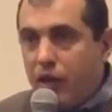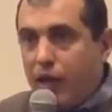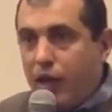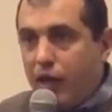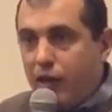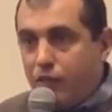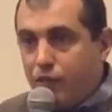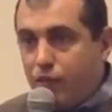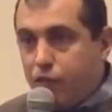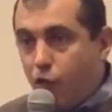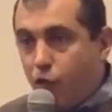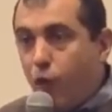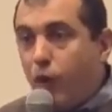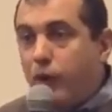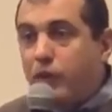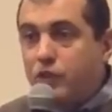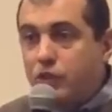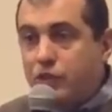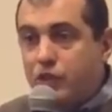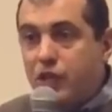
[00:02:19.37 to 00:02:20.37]
and
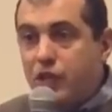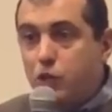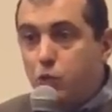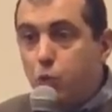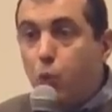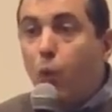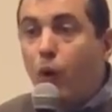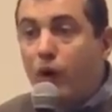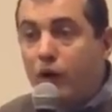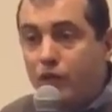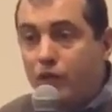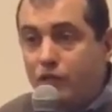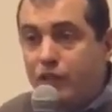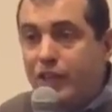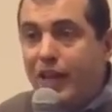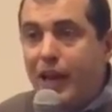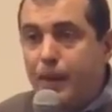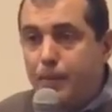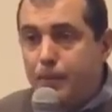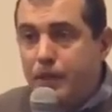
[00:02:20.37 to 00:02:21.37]
voice is one of
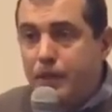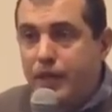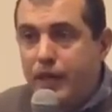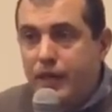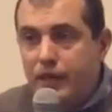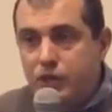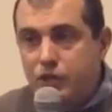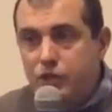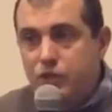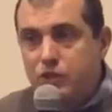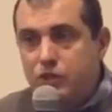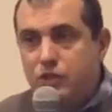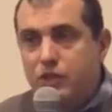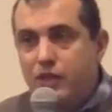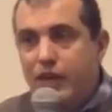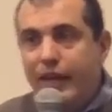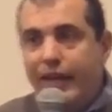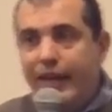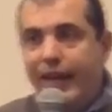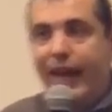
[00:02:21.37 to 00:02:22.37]
the applications
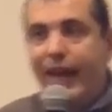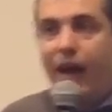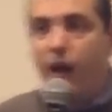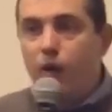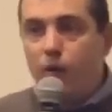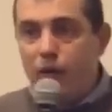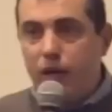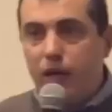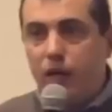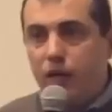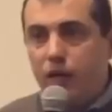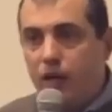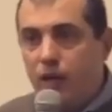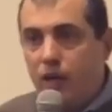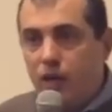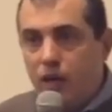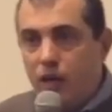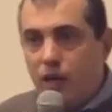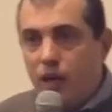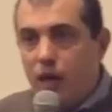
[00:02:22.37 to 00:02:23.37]
they carry.
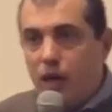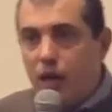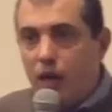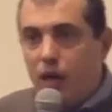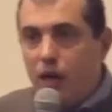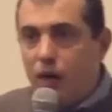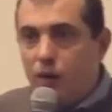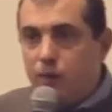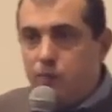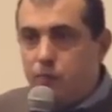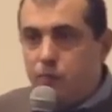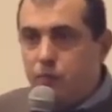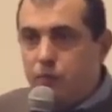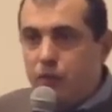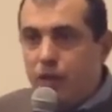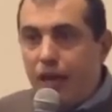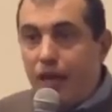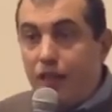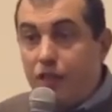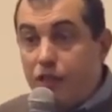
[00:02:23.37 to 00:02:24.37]

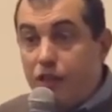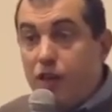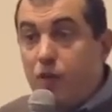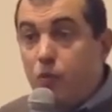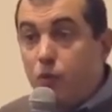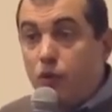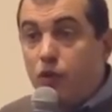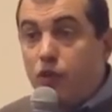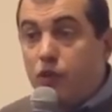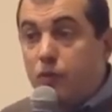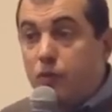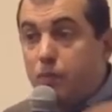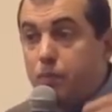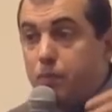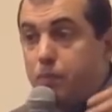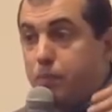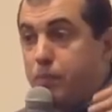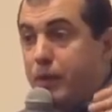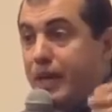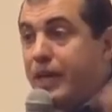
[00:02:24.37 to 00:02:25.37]
And they were the
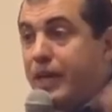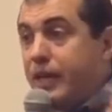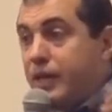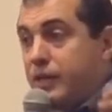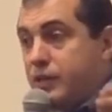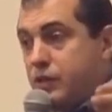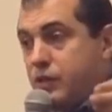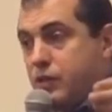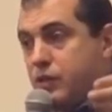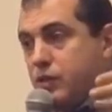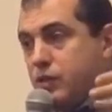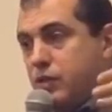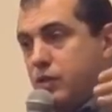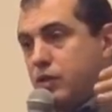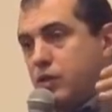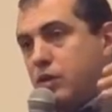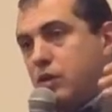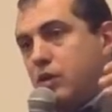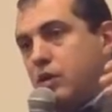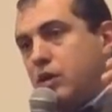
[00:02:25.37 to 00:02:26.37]
biggest,
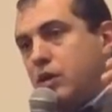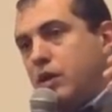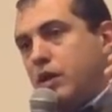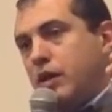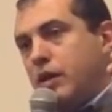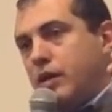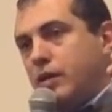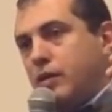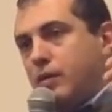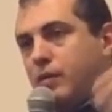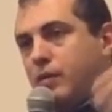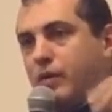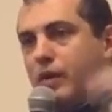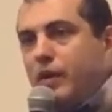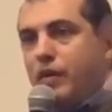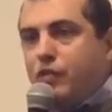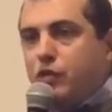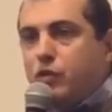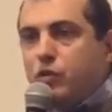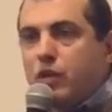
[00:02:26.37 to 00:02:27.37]

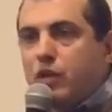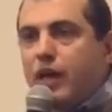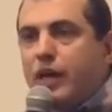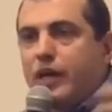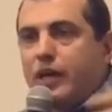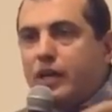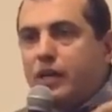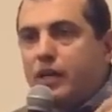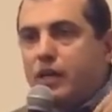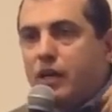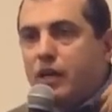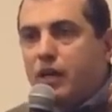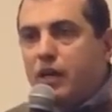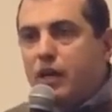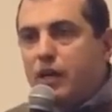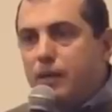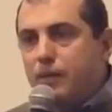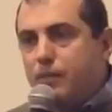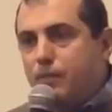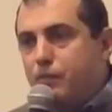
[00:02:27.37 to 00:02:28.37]
if you like,
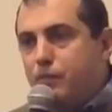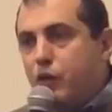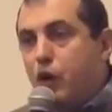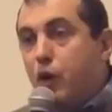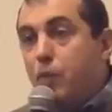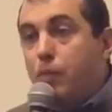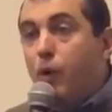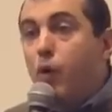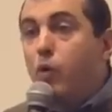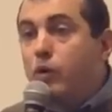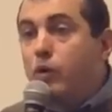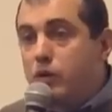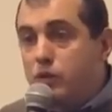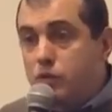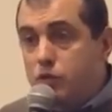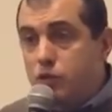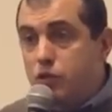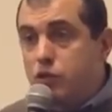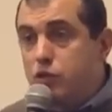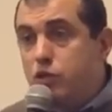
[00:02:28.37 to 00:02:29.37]

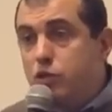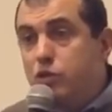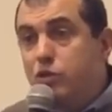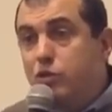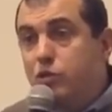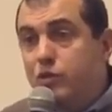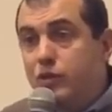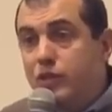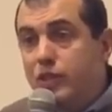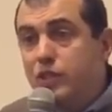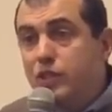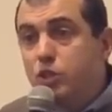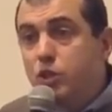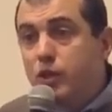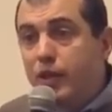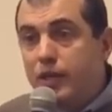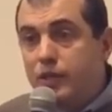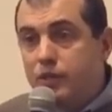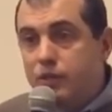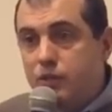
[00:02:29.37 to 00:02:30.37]
opponent to the
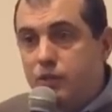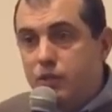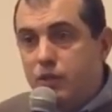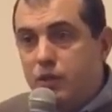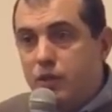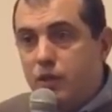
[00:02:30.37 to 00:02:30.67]
internet.